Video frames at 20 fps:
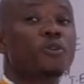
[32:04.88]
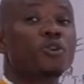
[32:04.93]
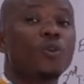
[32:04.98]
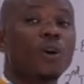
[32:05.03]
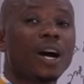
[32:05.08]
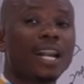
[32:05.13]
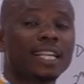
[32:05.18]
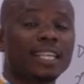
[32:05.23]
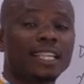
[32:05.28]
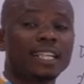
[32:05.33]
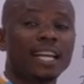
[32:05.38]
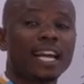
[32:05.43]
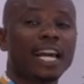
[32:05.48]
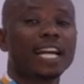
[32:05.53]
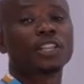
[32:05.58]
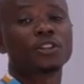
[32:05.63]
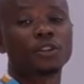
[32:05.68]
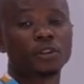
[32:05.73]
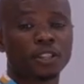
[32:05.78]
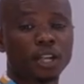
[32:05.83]
purely
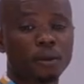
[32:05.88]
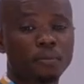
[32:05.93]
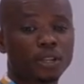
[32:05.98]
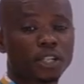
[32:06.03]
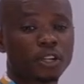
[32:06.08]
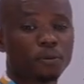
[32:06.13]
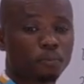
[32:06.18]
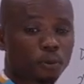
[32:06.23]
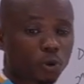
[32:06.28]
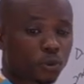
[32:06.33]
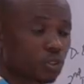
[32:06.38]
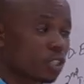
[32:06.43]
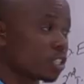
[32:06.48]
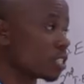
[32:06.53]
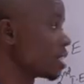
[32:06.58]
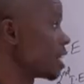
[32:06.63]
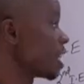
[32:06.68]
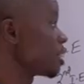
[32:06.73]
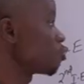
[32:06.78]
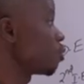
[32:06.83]
ectothermic
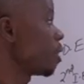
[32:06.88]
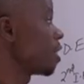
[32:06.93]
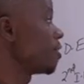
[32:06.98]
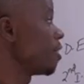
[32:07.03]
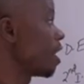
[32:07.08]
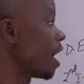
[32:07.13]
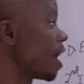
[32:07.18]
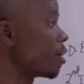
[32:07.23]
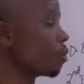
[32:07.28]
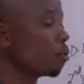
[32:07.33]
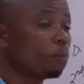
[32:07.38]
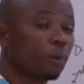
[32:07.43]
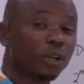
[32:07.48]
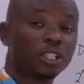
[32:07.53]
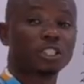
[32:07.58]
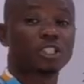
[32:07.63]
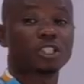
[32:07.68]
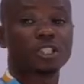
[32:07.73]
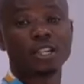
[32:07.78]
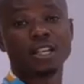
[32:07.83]
process. That's why the arrow
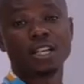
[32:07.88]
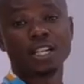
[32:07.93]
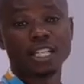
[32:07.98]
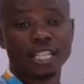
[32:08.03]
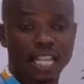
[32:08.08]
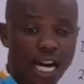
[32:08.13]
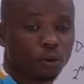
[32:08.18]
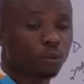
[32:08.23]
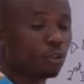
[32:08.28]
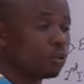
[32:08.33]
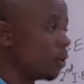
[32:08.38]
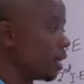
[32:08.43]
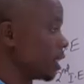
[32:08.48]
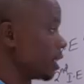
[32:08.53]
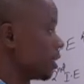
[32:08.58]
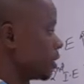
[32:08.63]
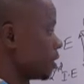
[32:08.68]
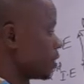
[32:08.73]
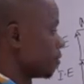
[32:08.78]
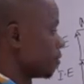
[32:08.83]
points downward.